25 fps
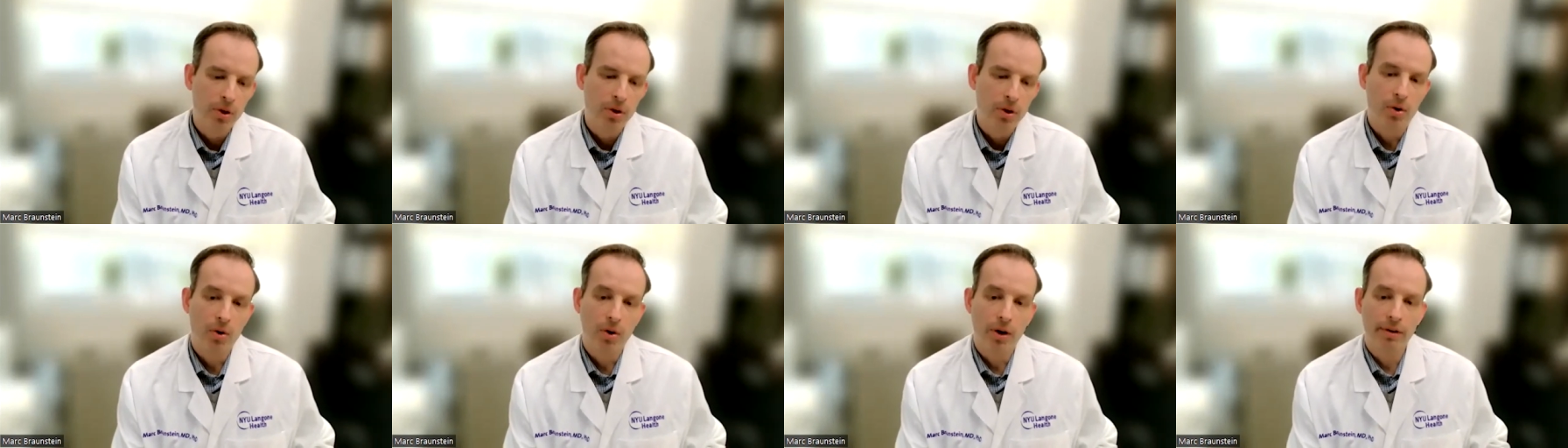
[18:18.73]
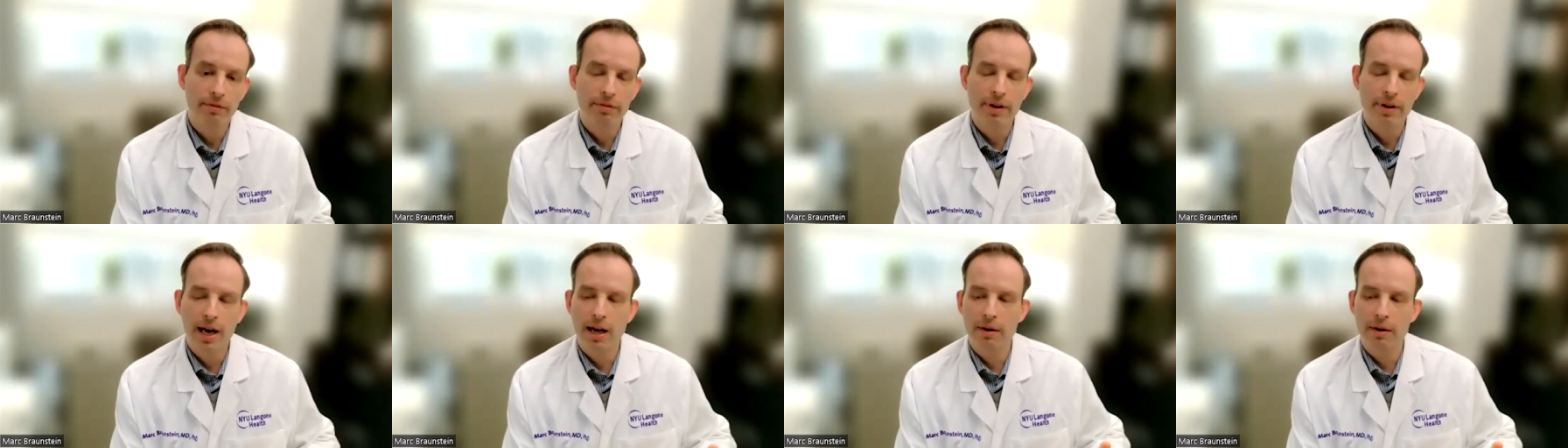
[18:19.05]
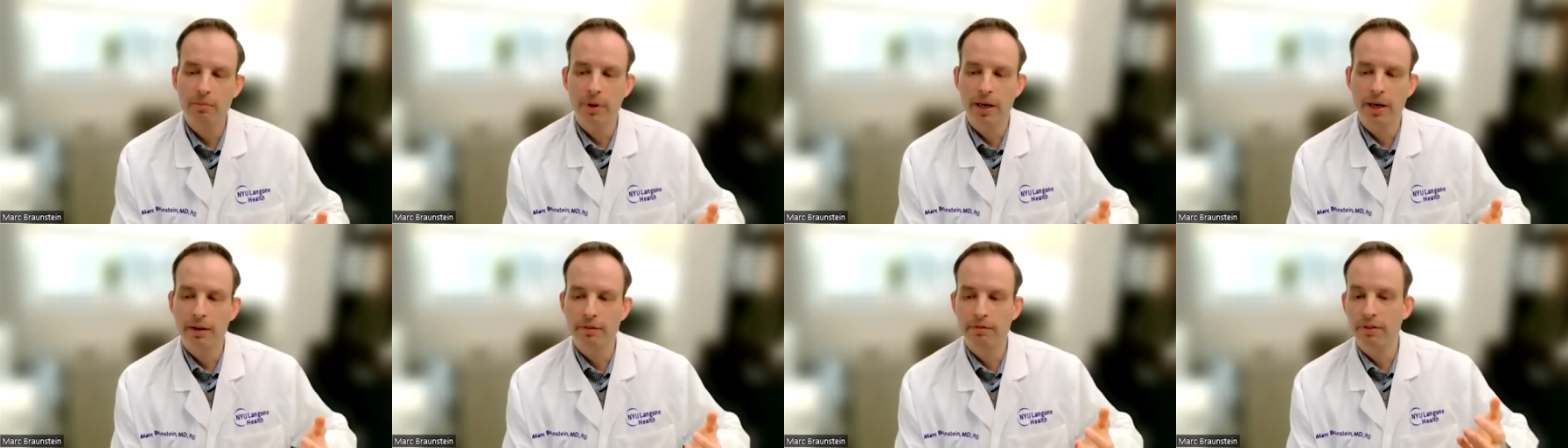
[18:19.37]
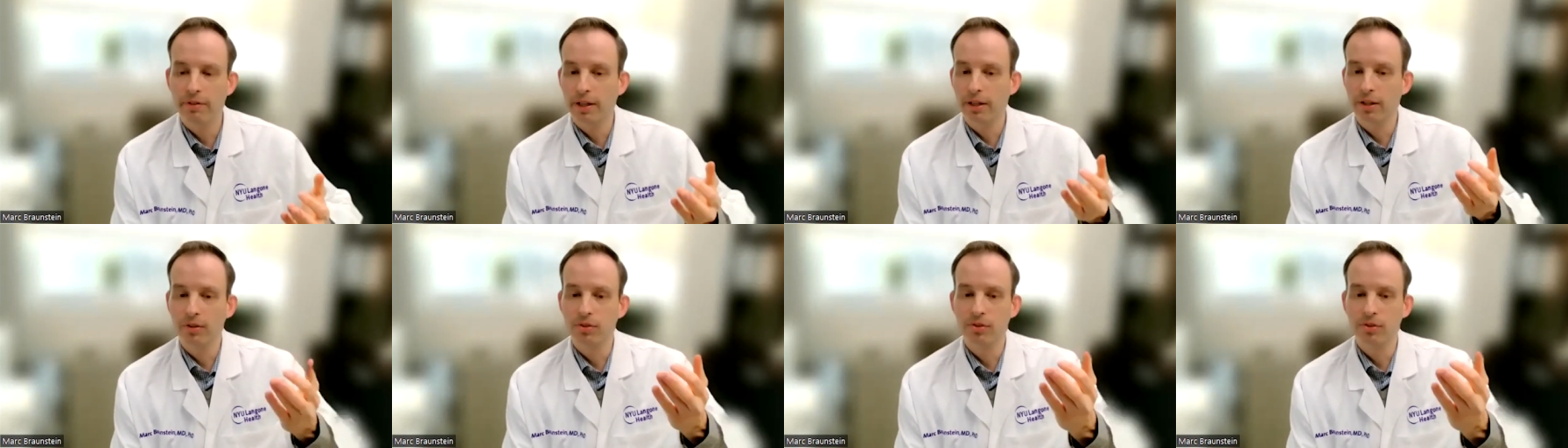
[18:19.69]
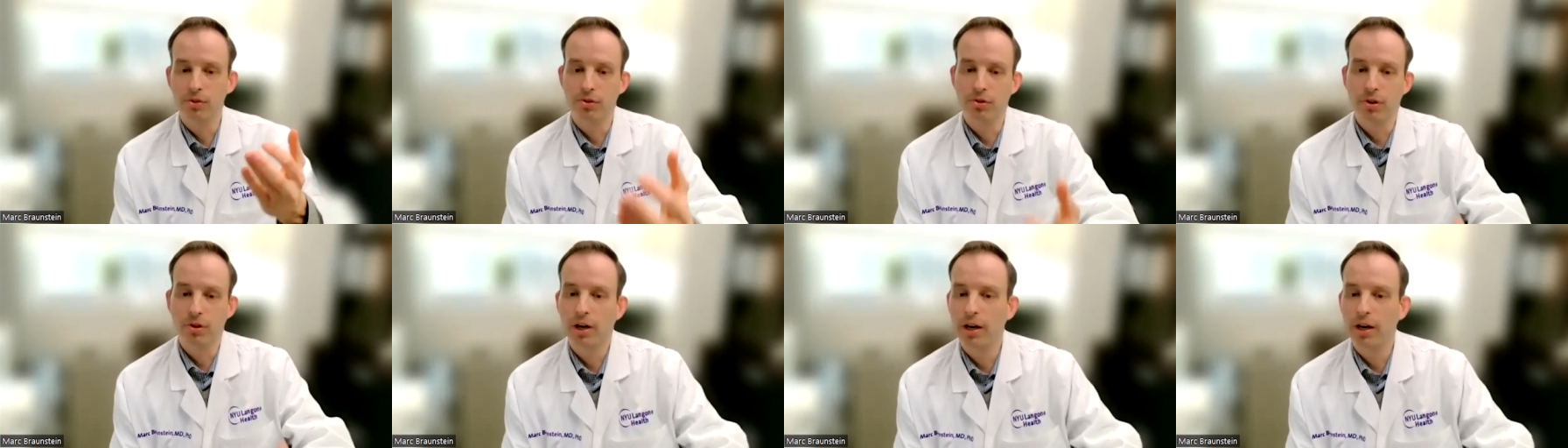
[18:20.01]
Or I've had my fellows
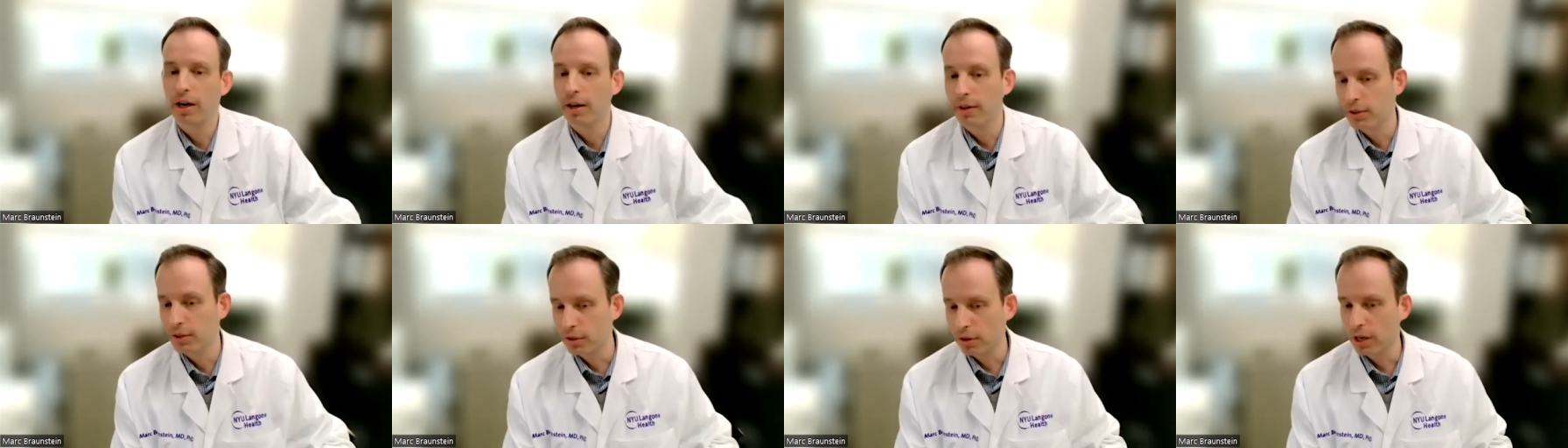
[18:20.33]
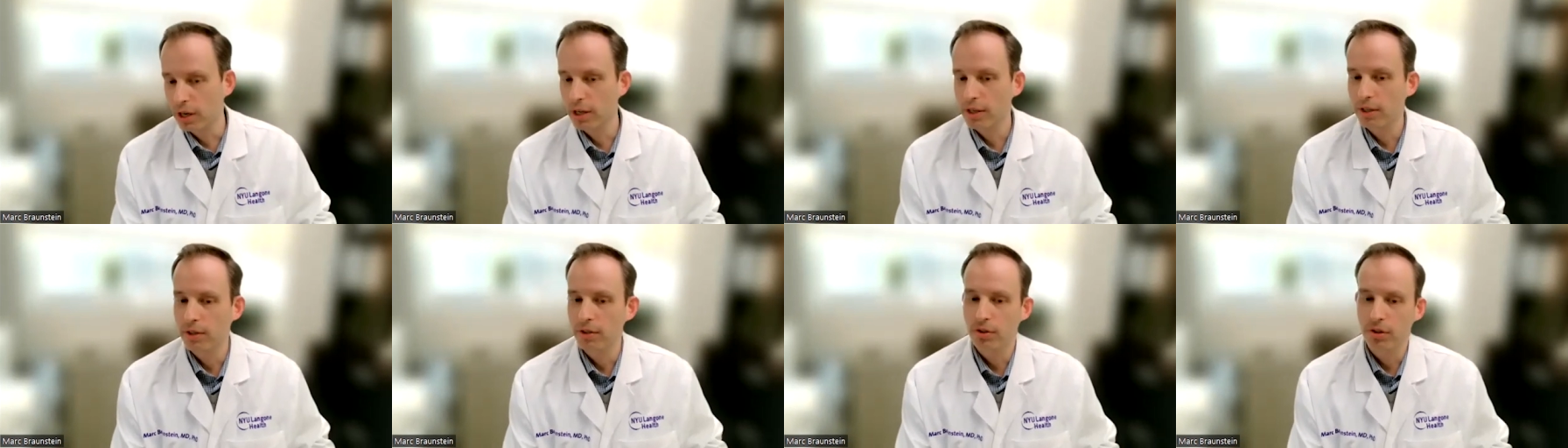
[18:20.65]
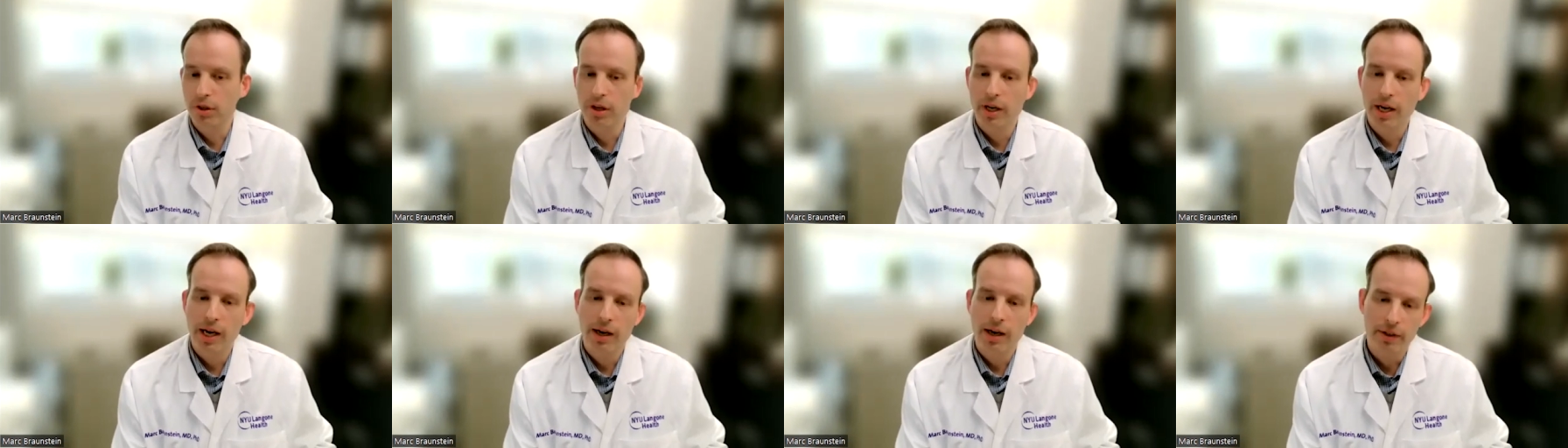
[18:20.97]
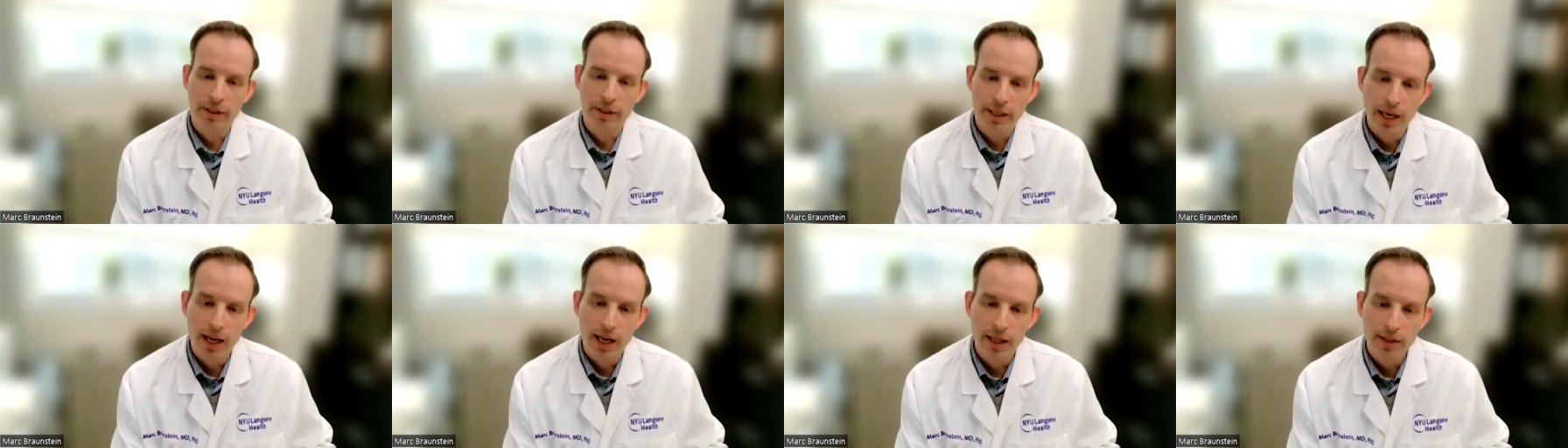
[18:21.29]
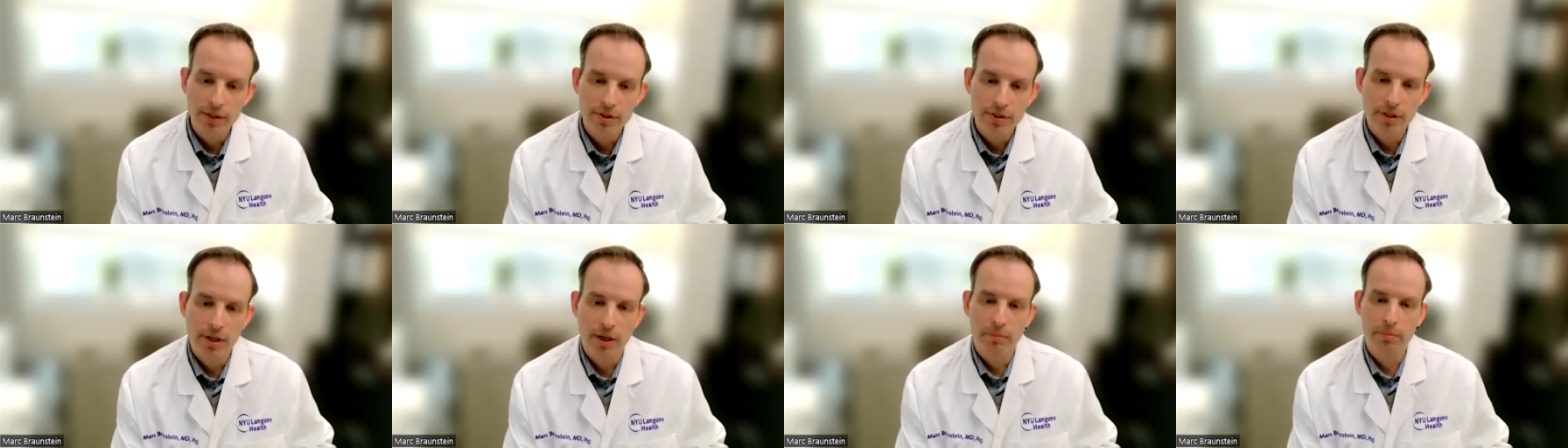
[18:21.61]
draw out a
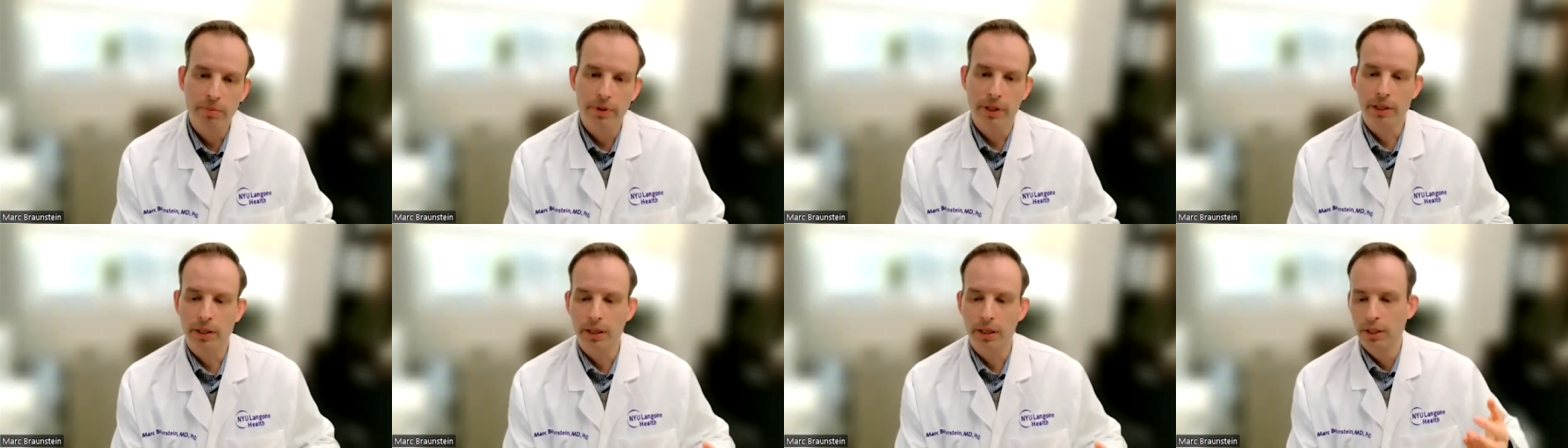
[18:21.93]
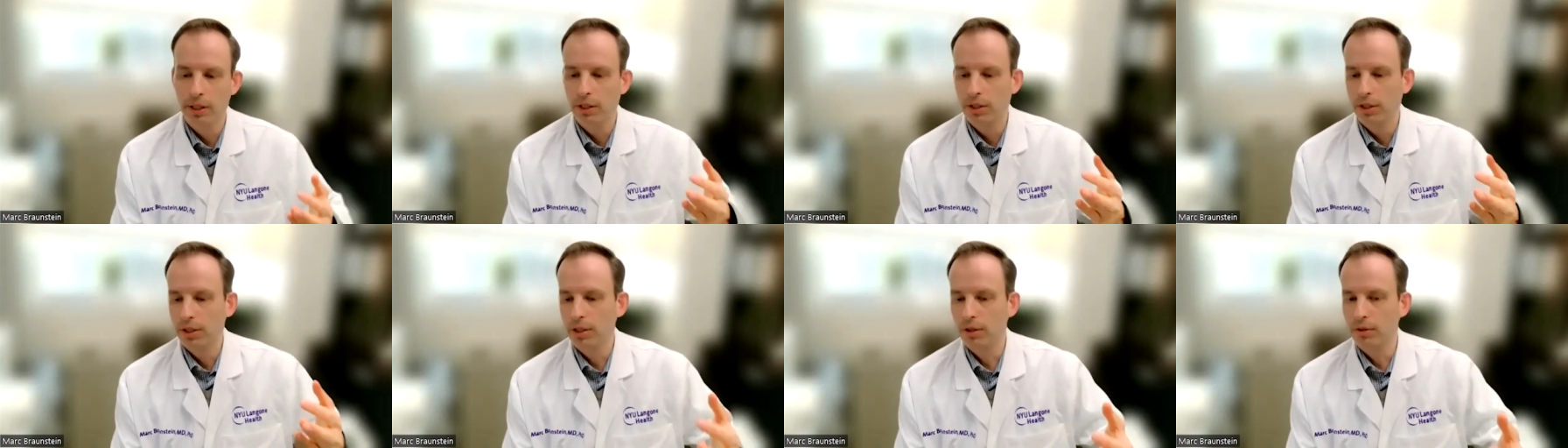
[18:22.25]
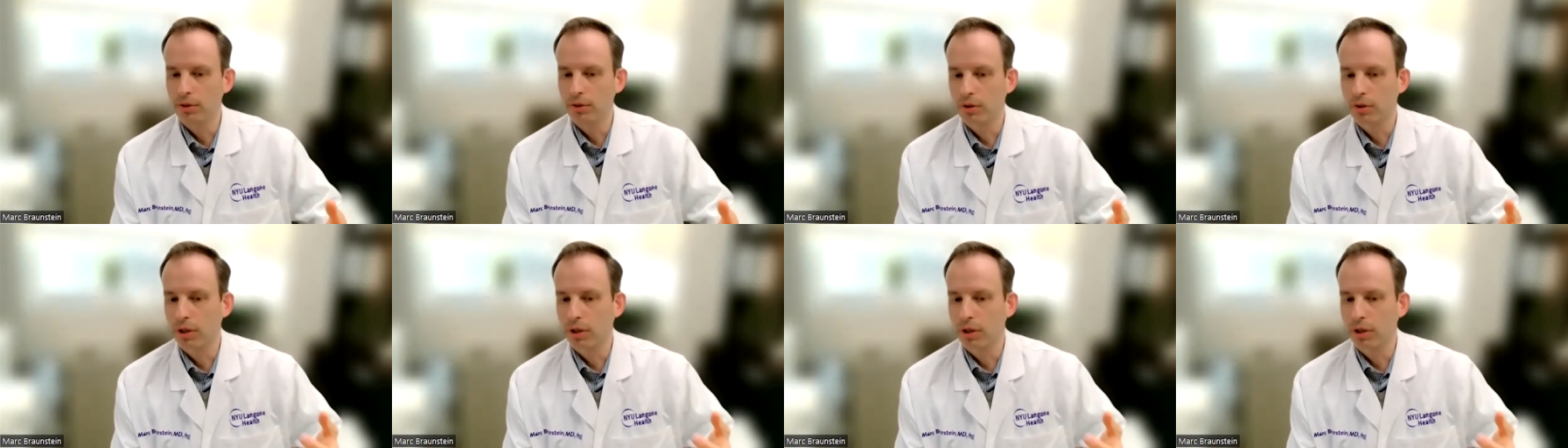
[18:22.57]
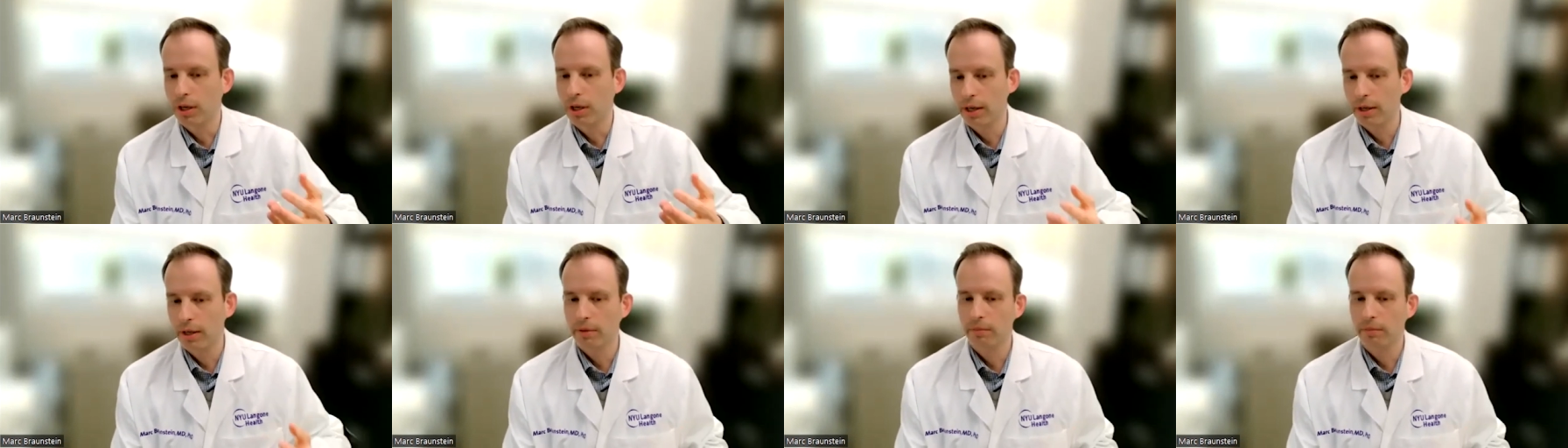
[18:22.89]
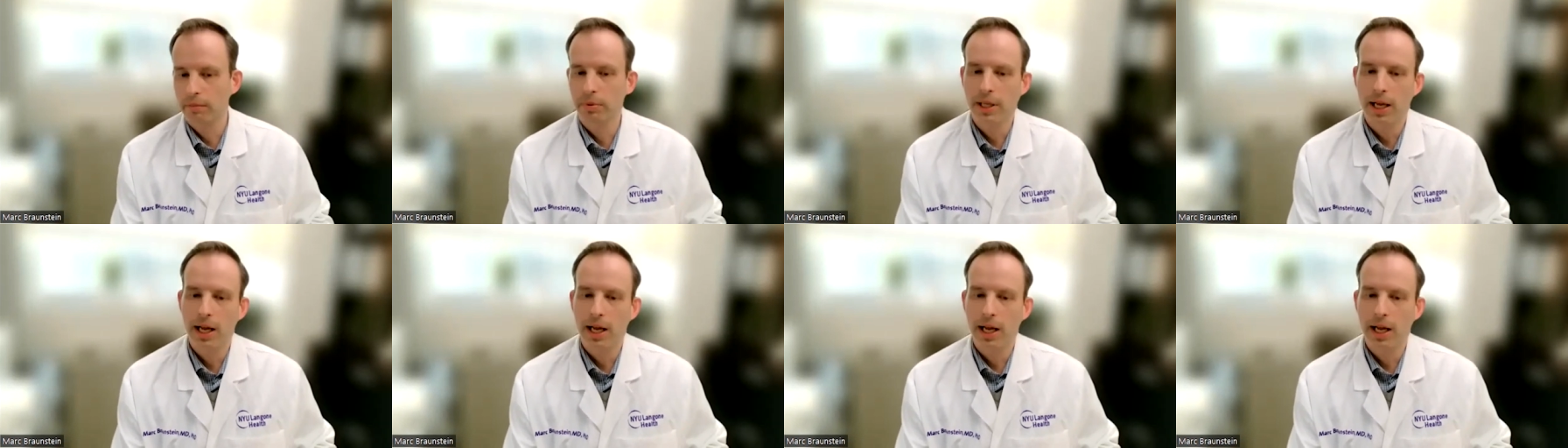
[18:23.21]
concept, like draw out